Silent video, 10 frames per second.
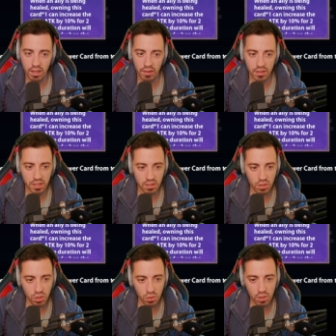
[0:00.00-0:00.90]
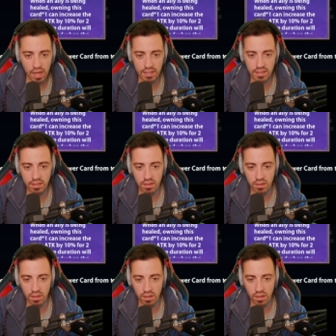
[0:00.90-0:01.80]
This is the two last
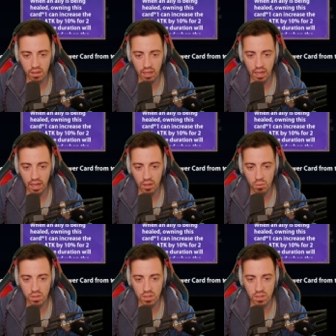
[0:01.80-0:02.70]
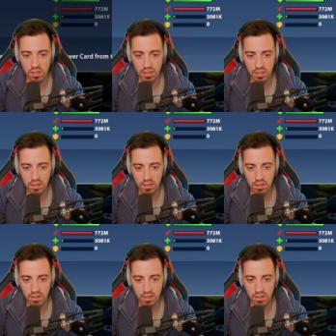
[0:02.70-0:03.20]
I was needed.